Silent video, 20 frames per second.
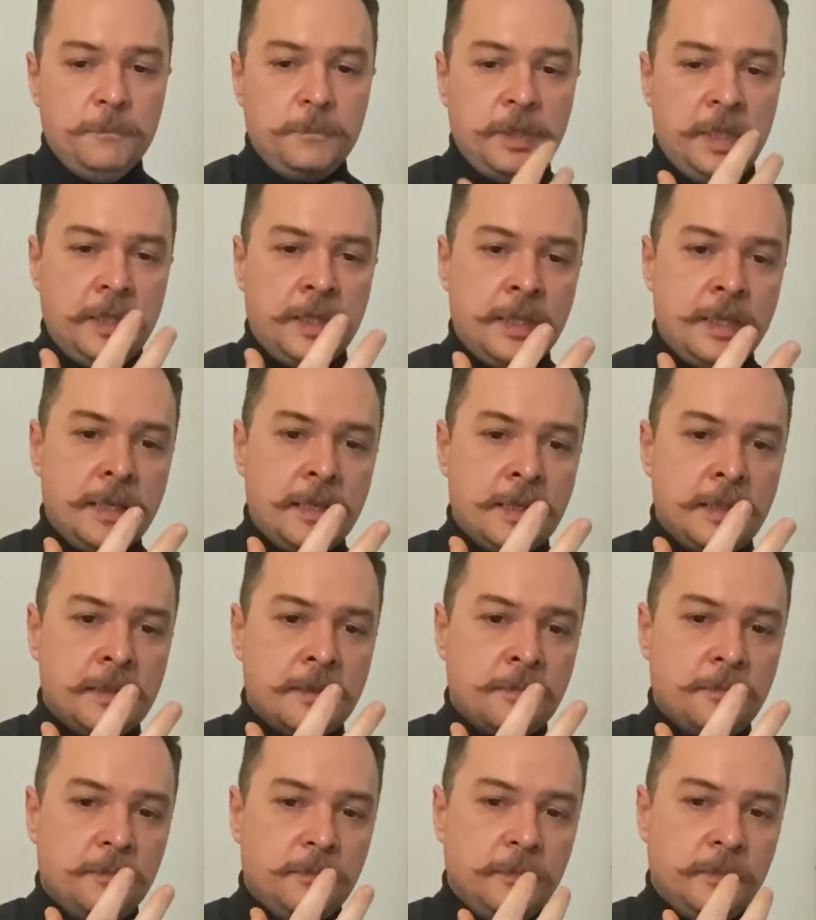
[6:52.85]

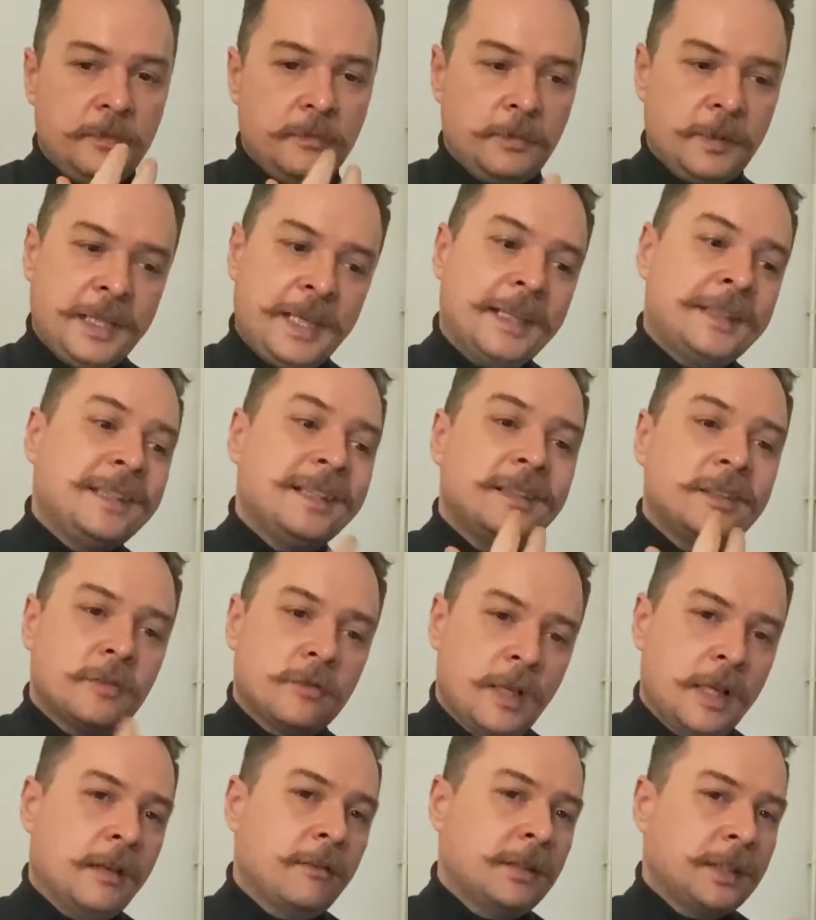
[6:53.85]
is getting the
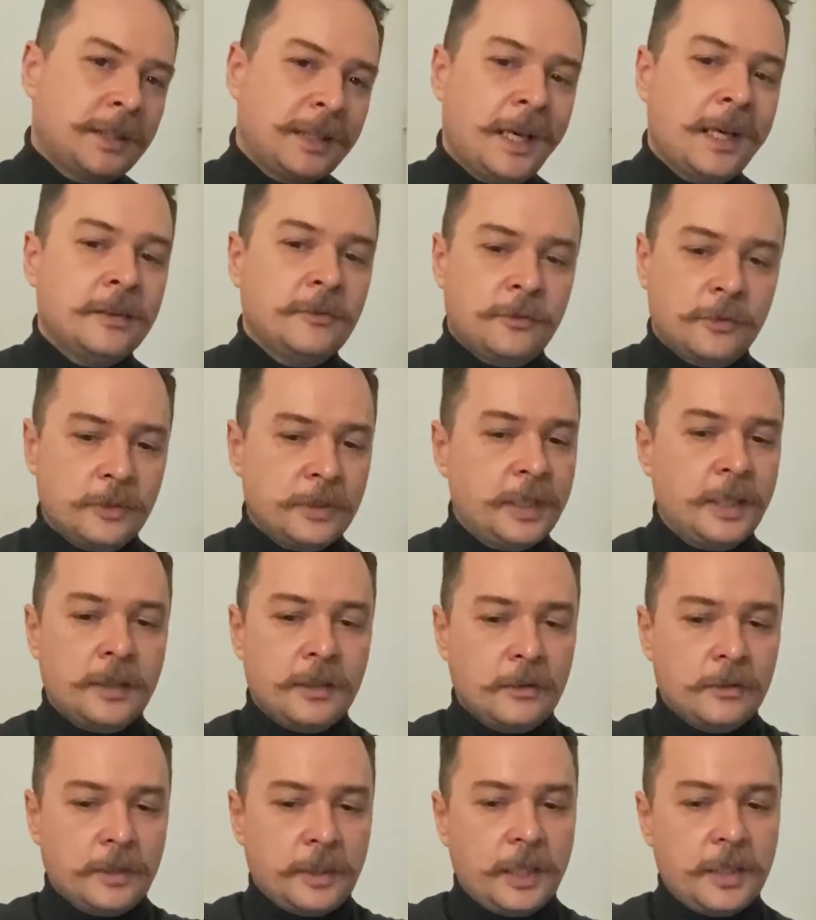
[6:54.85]
relevant ad for their
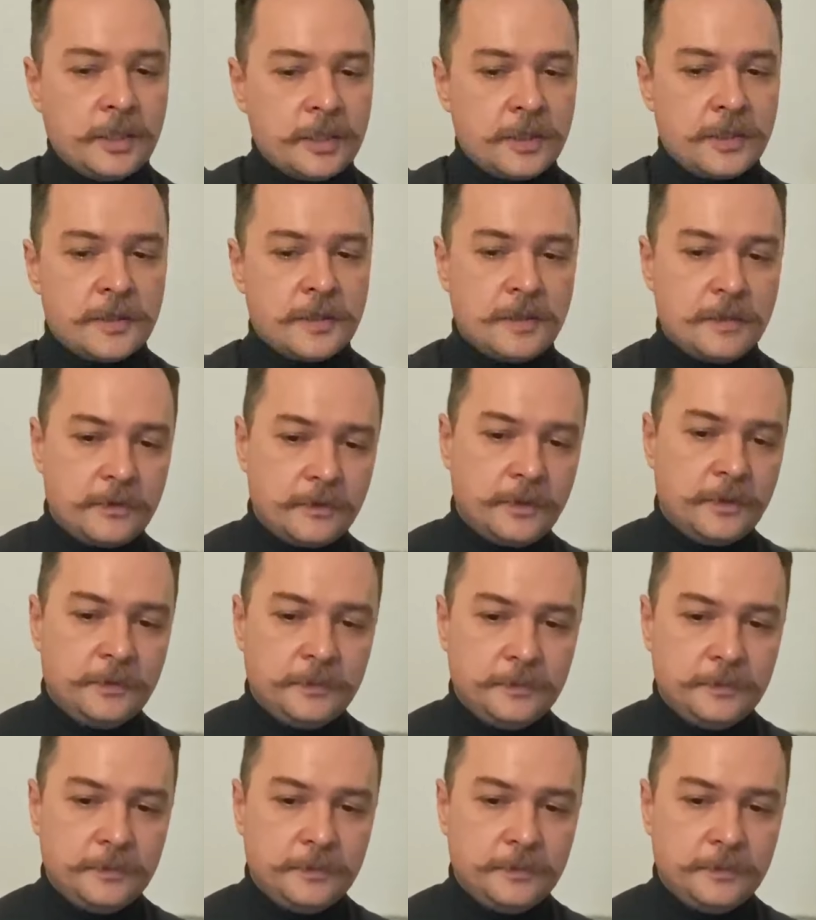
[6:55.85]
location served.